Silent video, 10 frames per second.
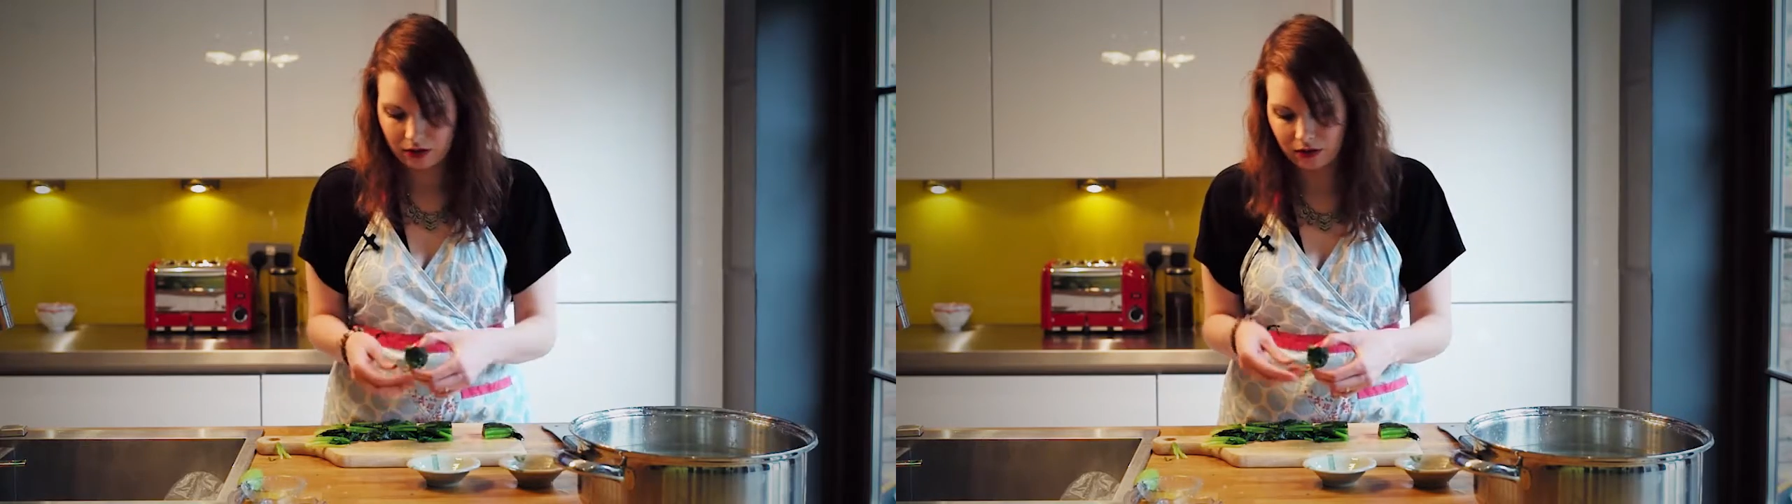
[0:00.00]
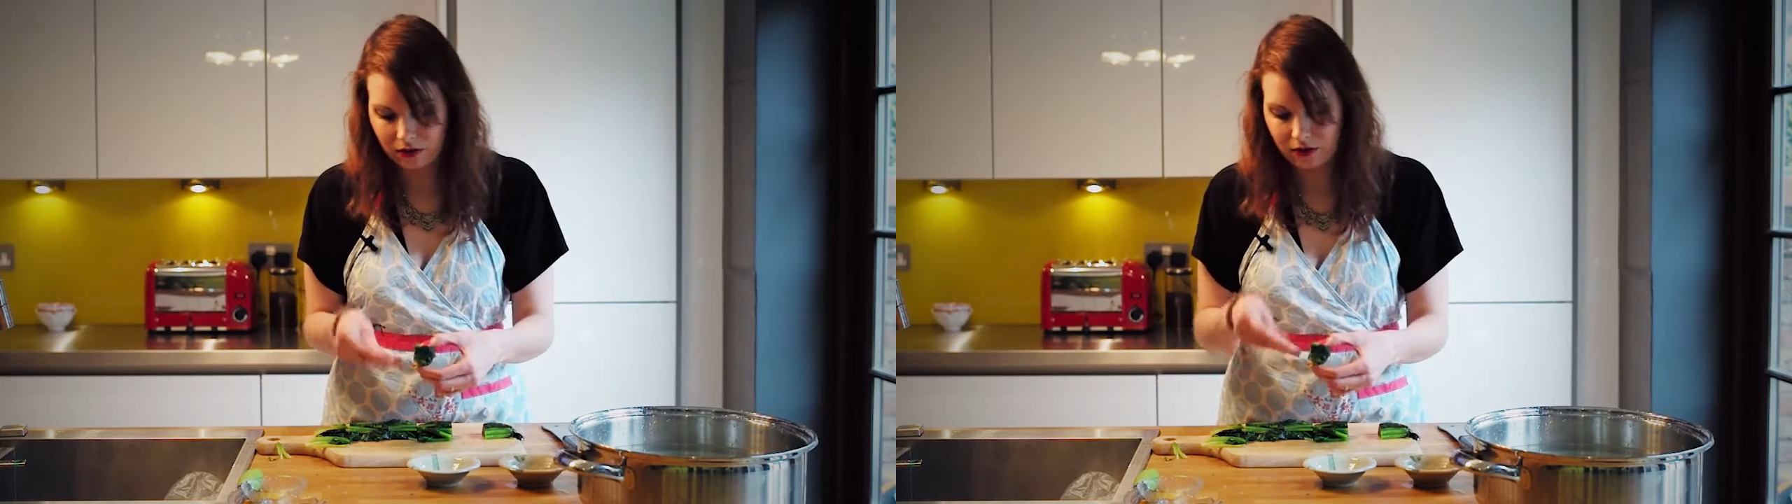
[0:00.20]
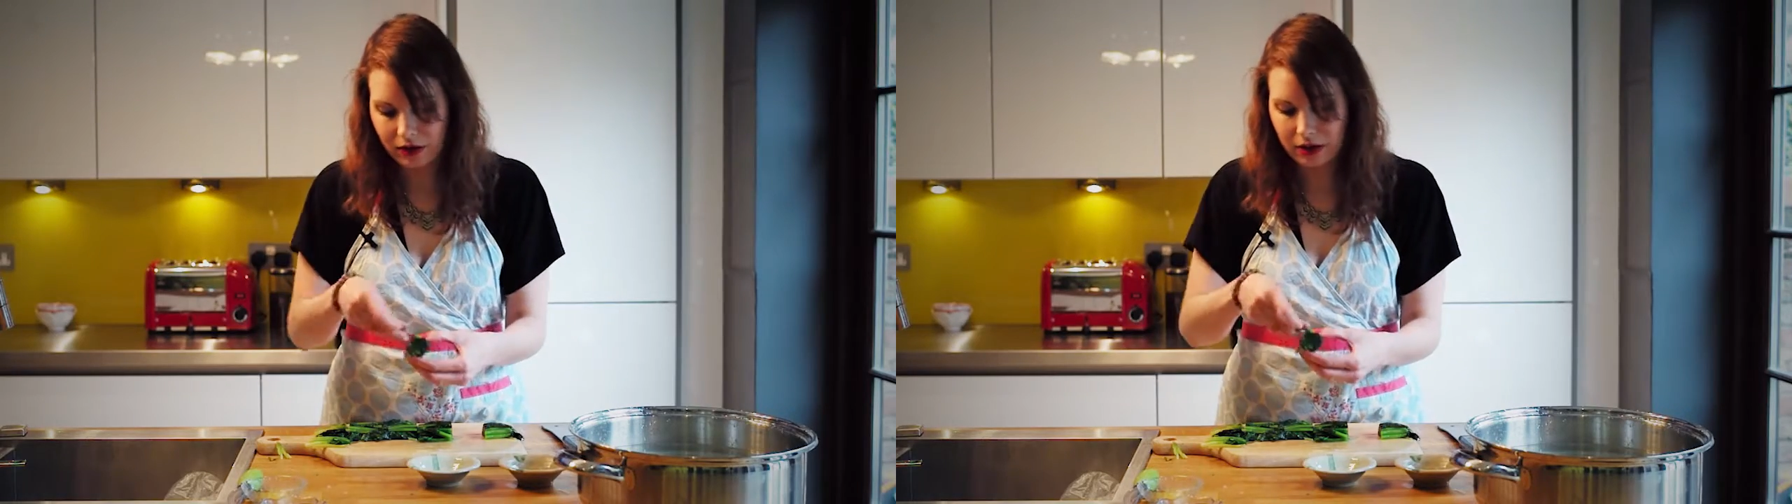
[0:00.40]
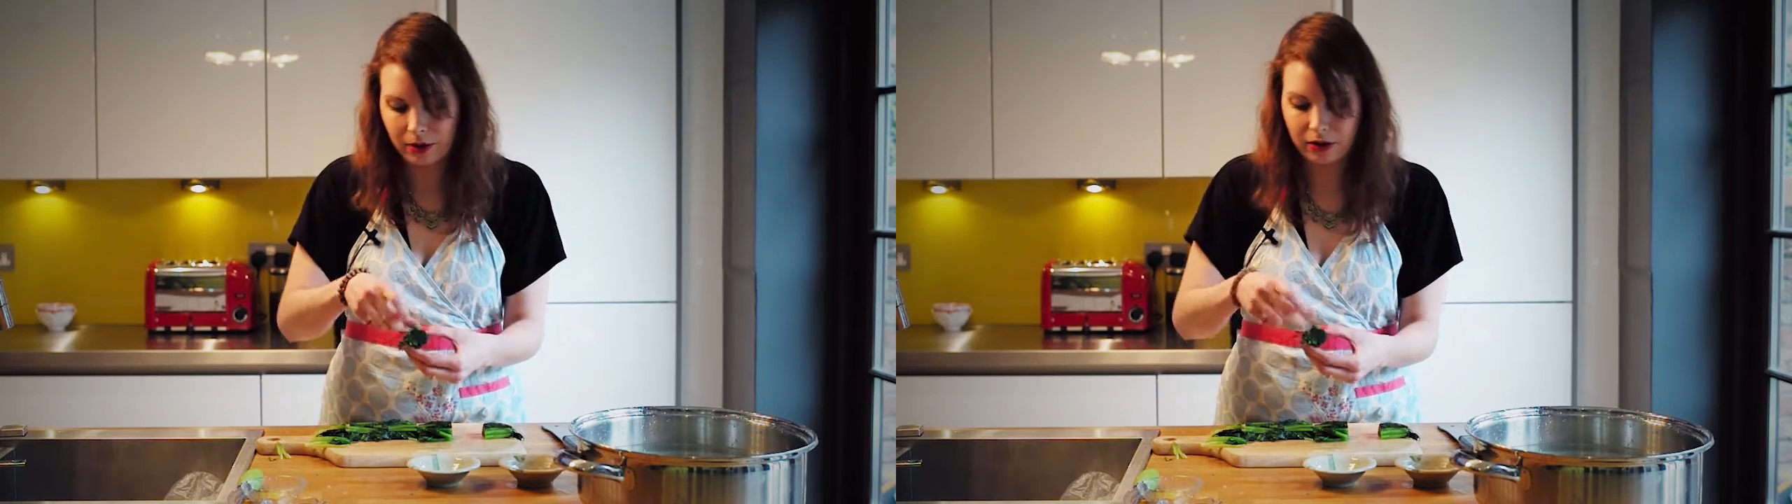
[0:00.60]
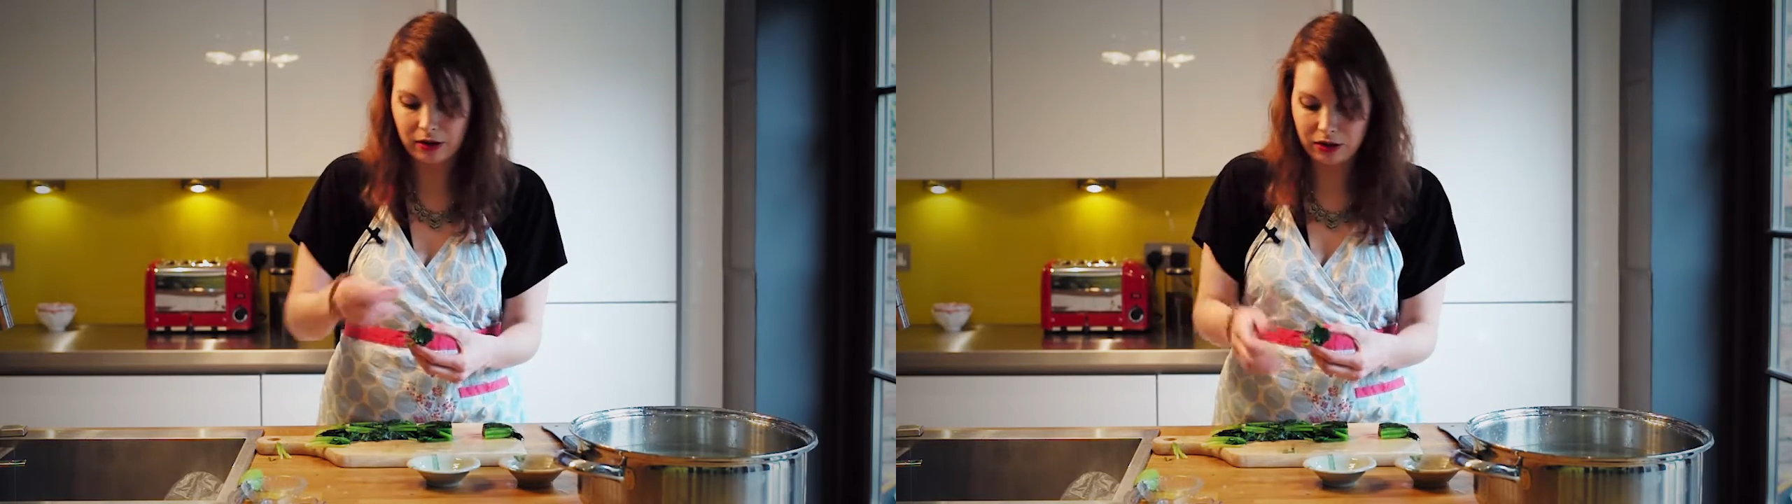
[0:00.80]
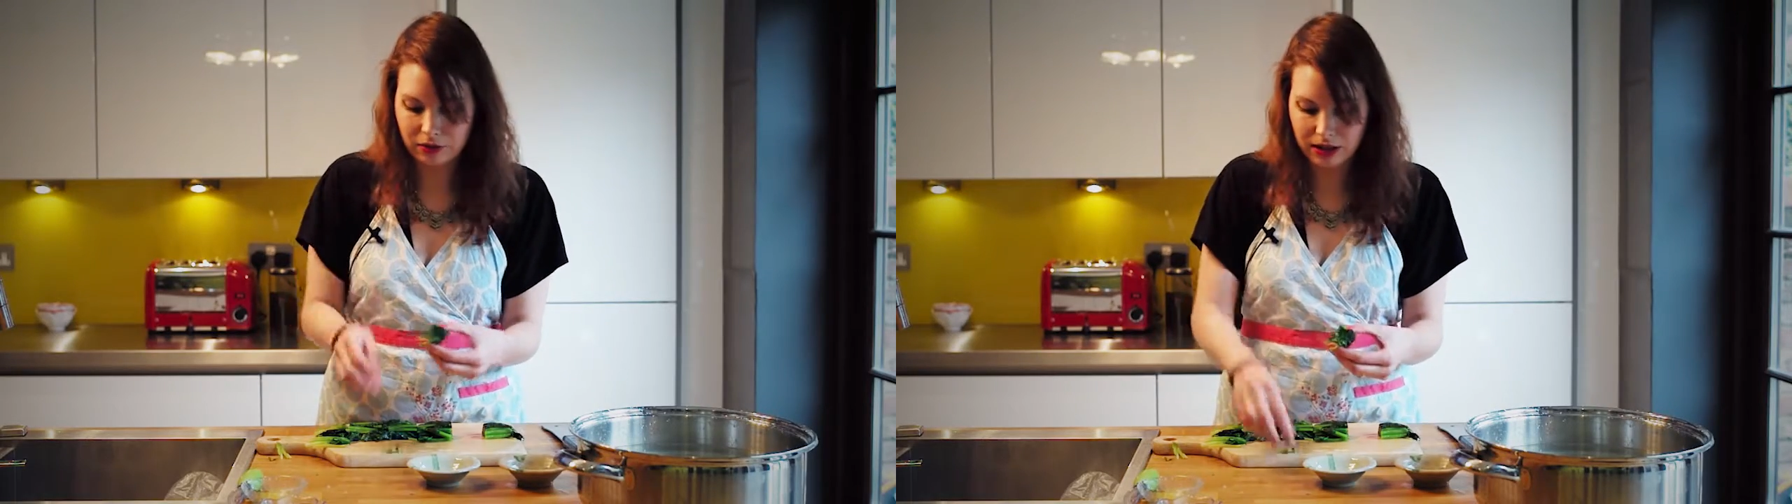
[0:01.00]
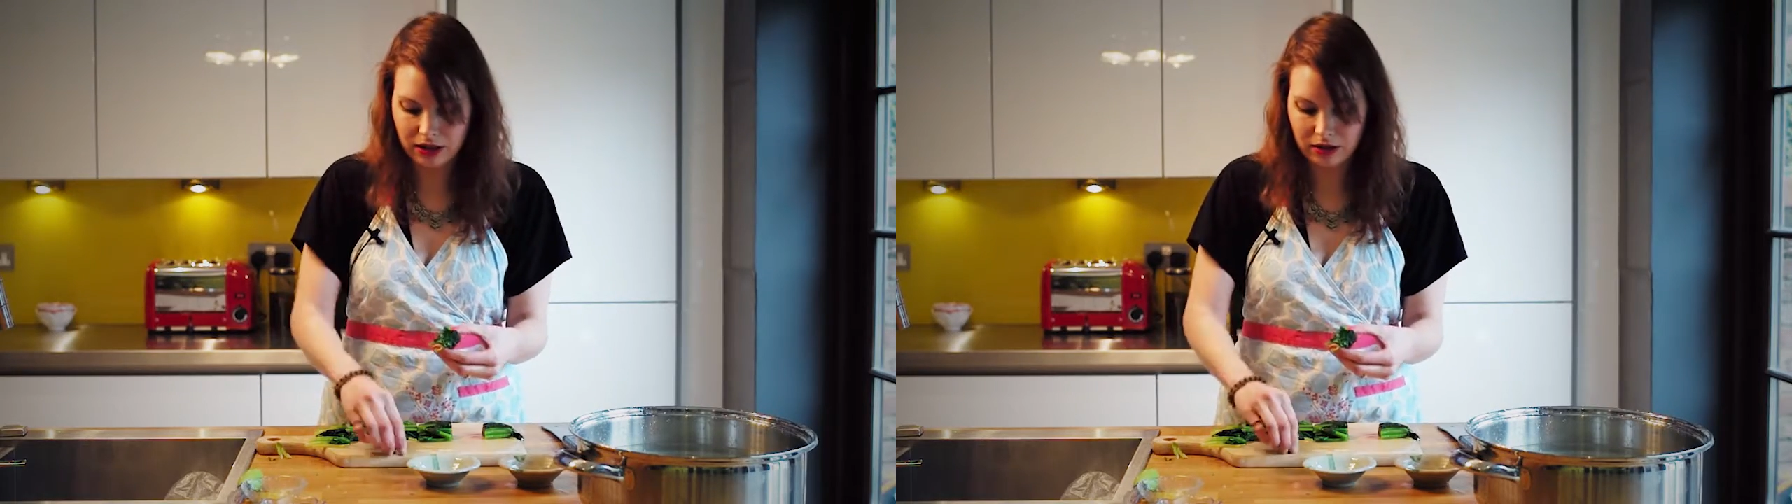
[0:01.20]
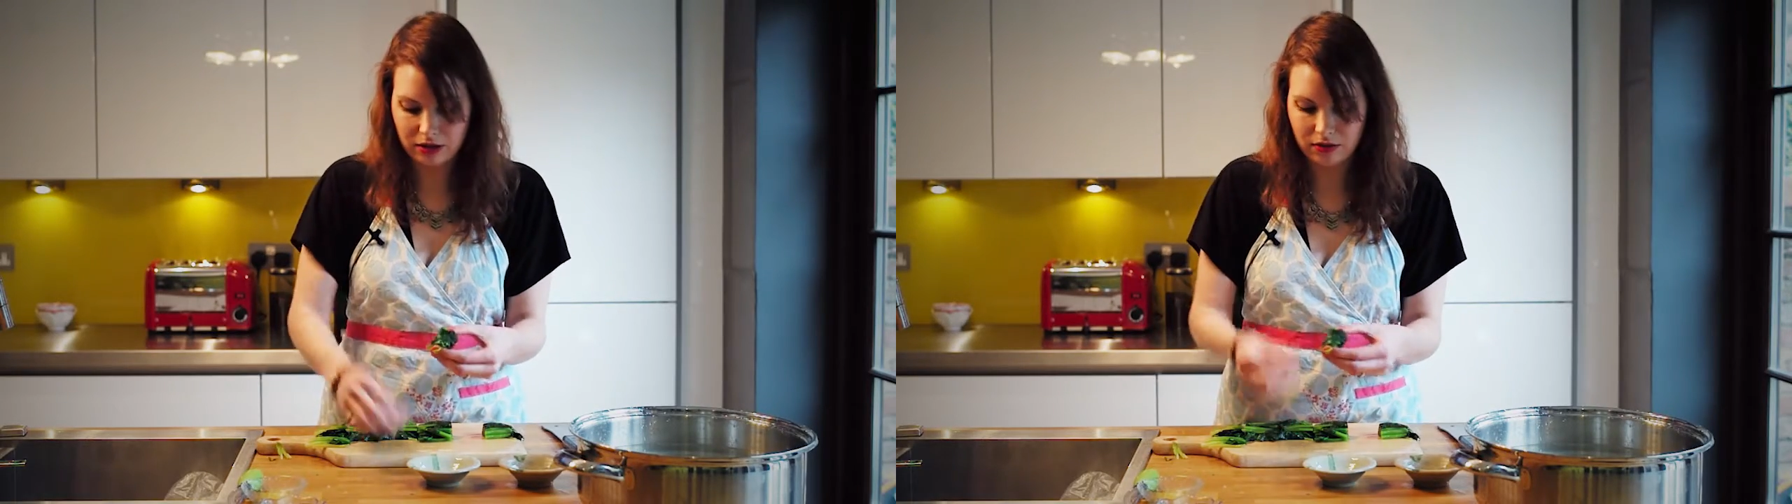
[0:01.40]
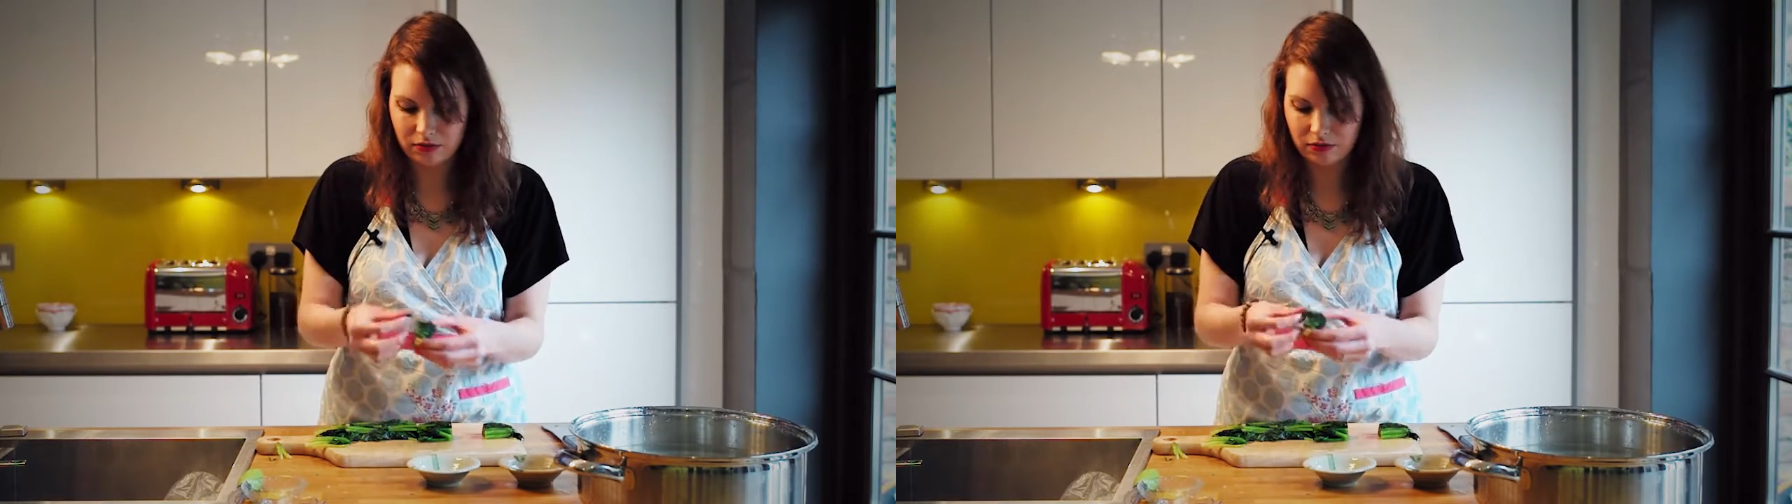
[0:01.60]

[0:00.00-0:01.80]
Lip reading: They're falling apart a little bit.